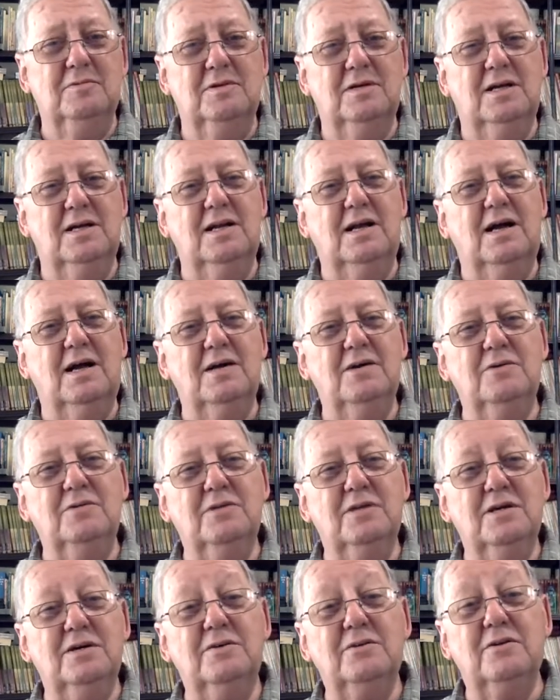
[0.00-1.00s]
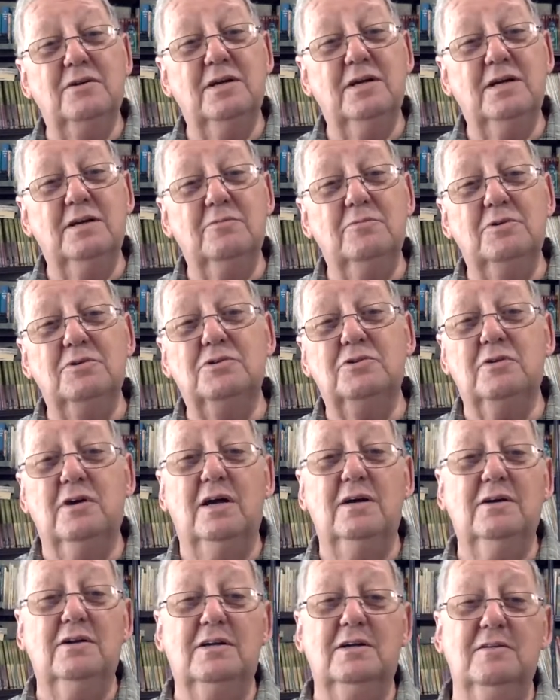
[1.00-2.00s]
And I, on the other hand, was
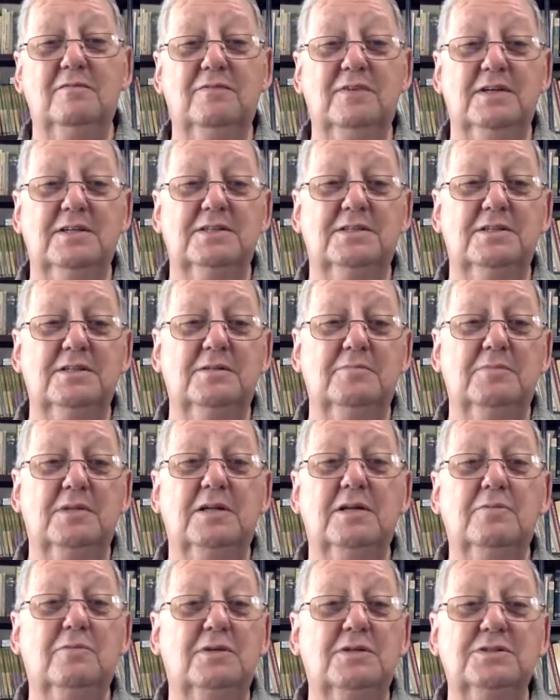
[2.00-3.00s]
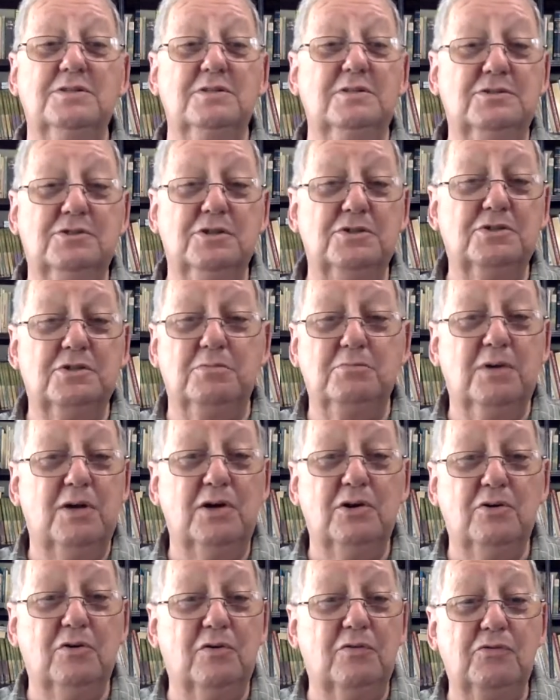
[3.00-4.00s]
trying to convince them that it wasn't just a
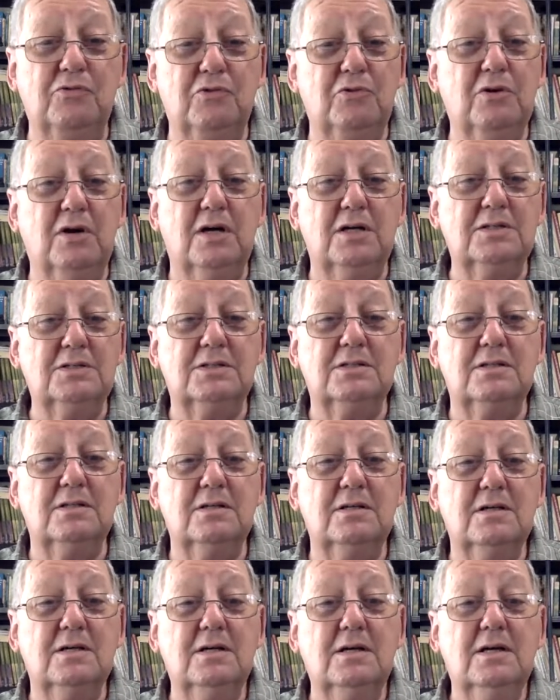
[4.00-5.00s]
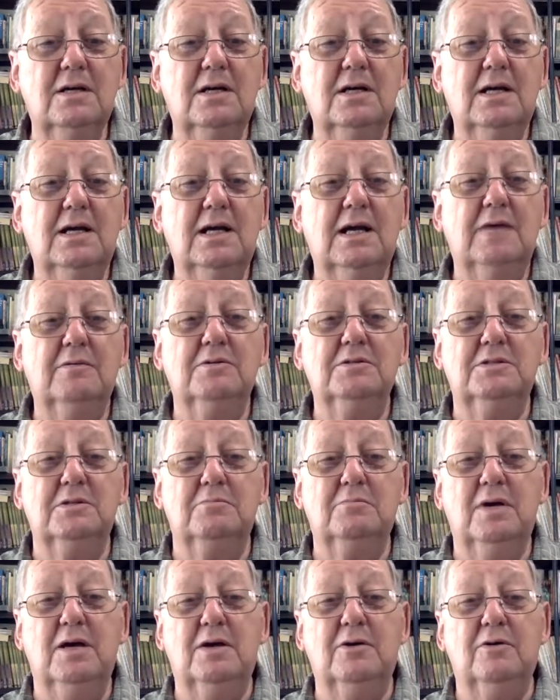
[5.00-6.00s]
matter of trust. It was a
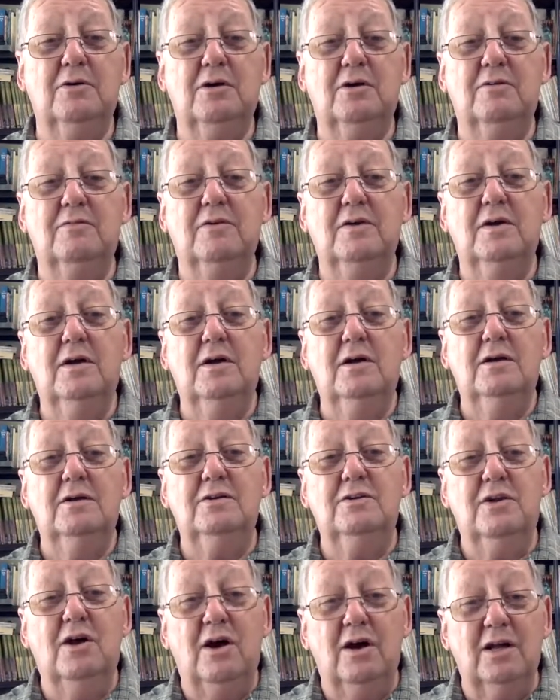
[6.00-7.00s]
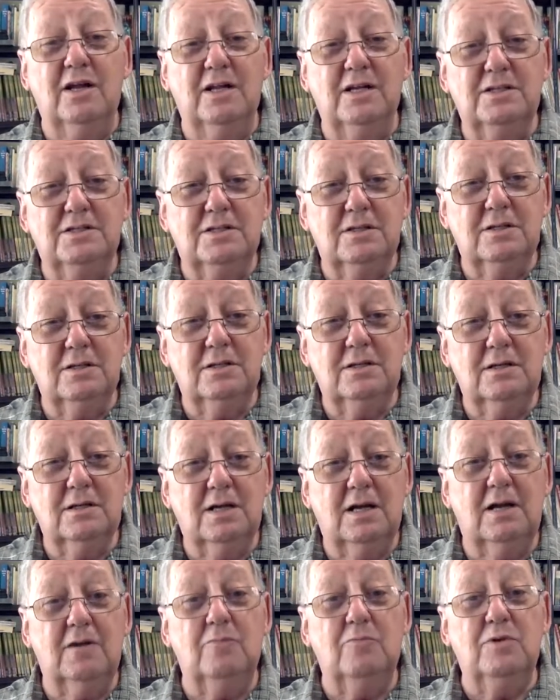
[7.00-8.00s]
matter of knowledge
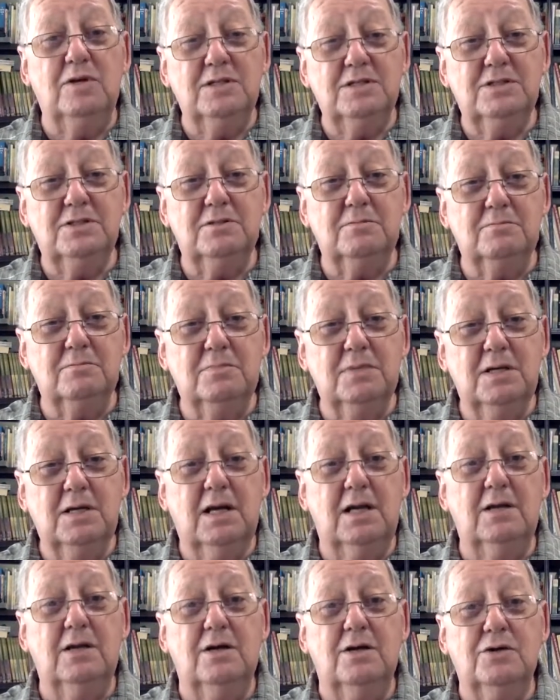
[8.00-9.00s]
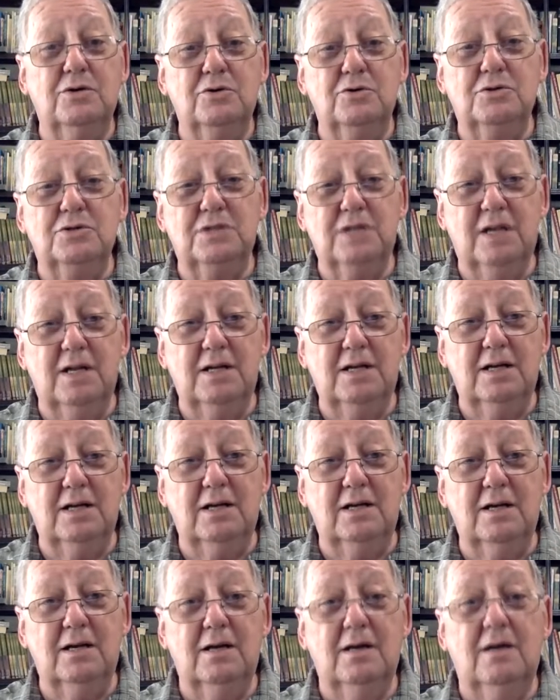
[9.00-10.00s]
and wisdom and
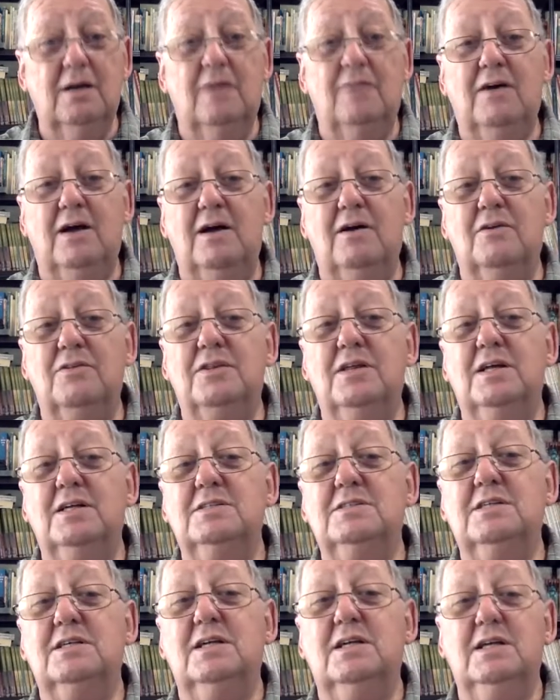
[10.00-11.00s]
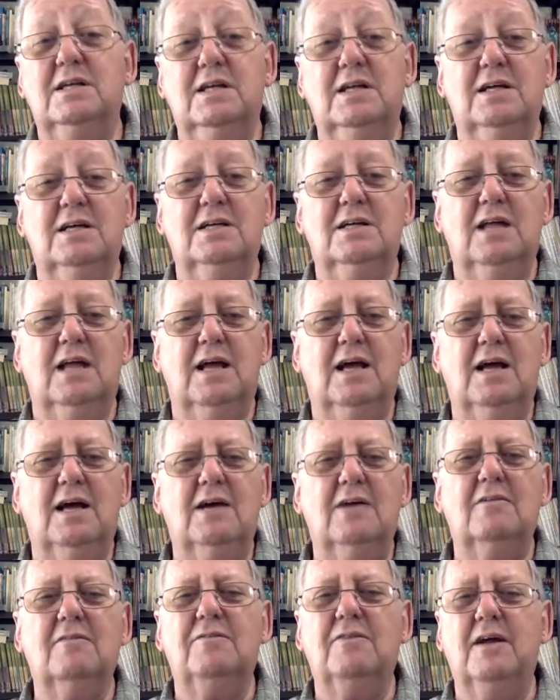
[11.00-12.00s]
understanding of how things can get
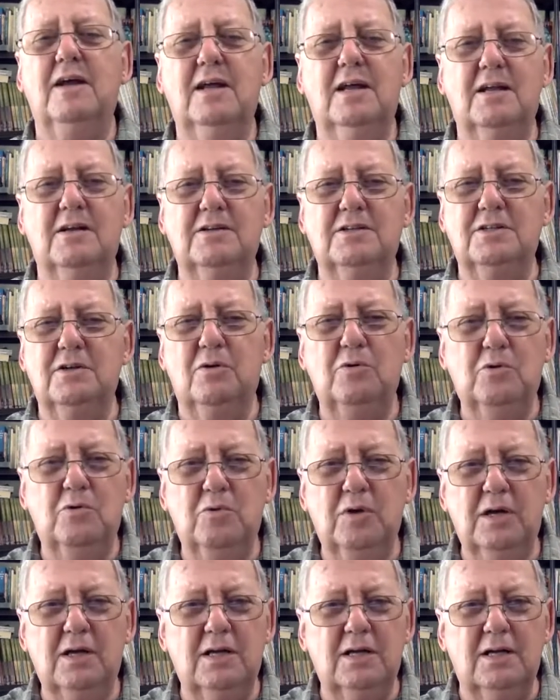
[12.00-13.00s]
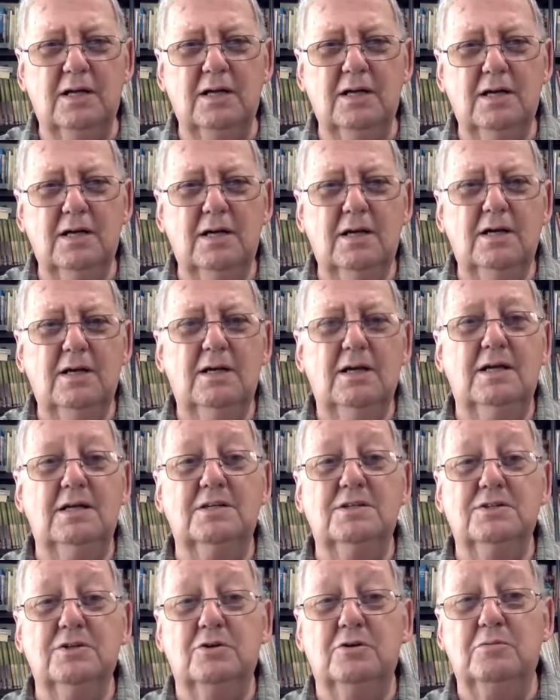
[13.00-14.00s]
out of hand so quickly in
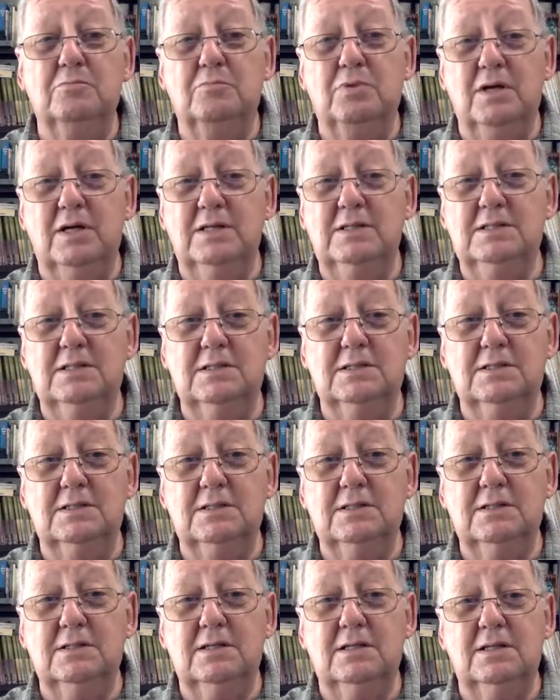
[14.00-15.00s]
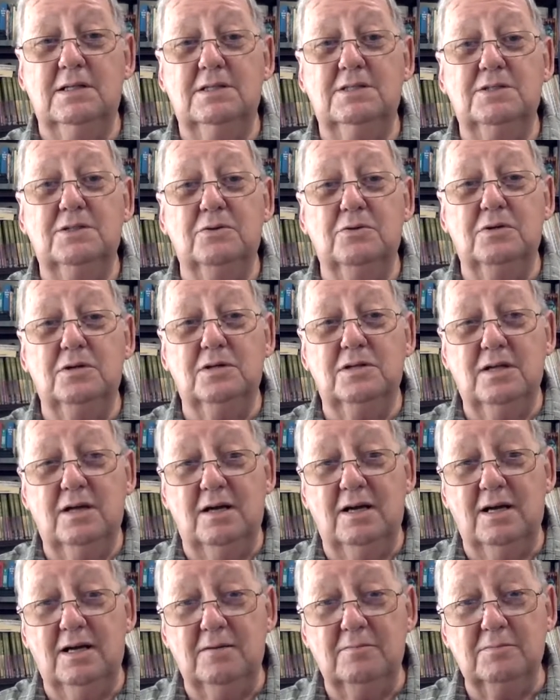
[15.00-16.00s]
certain places and at certain
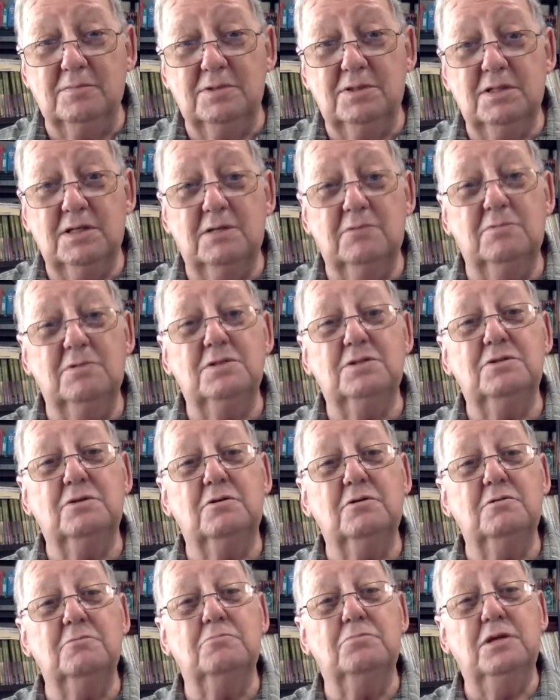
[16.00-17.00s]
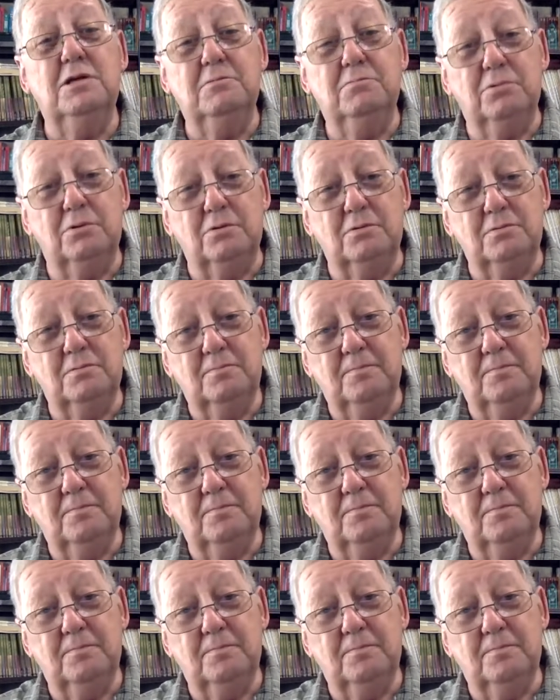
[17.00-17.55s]
times and with certain people.